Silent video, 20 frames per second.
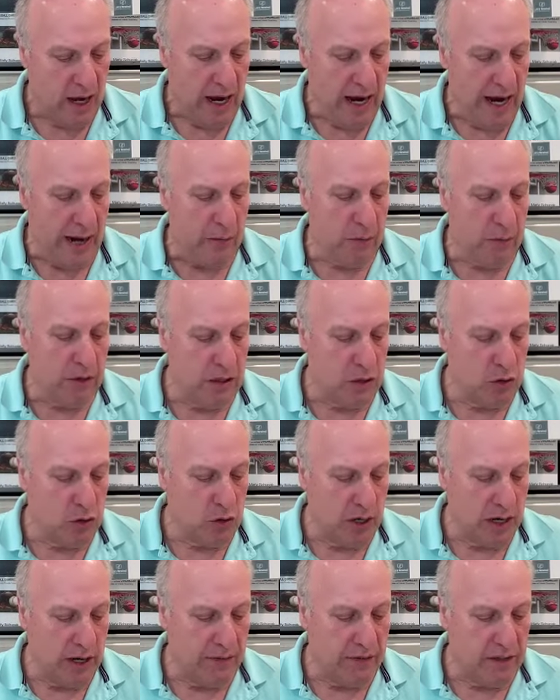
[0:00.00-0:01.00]
I would have
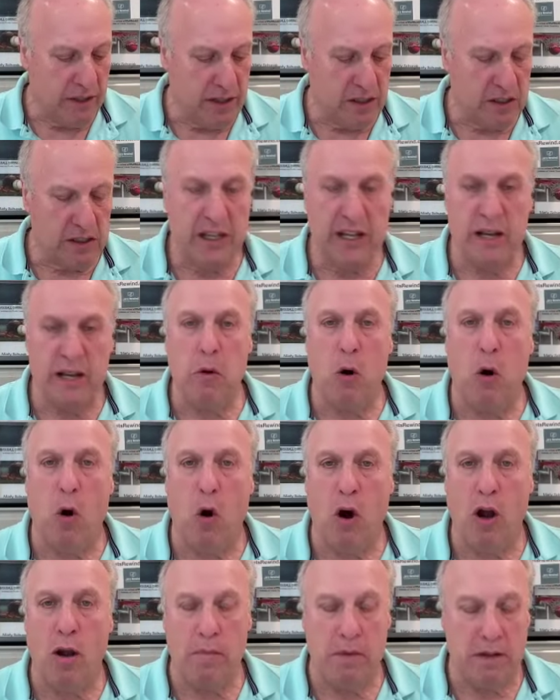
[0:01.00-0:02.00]
drafted Sam
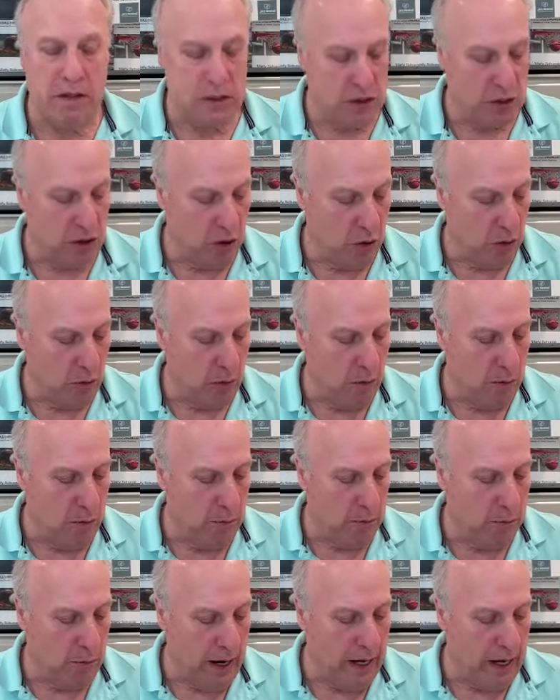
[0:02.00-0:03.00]
Hartman. So
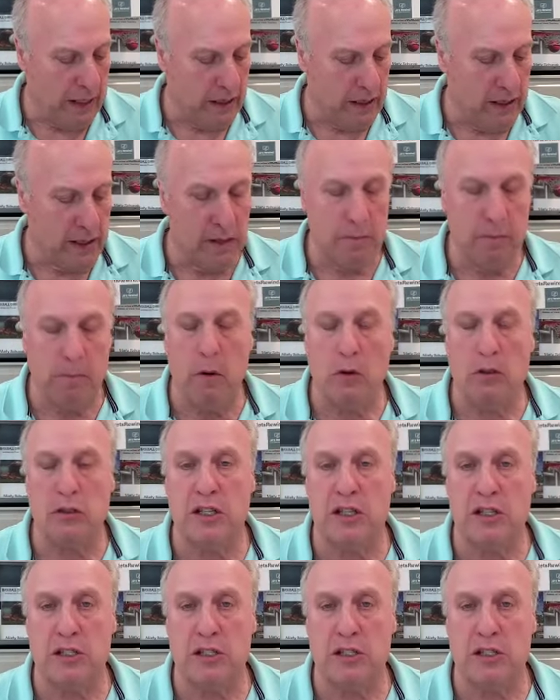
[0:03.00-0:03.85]
the most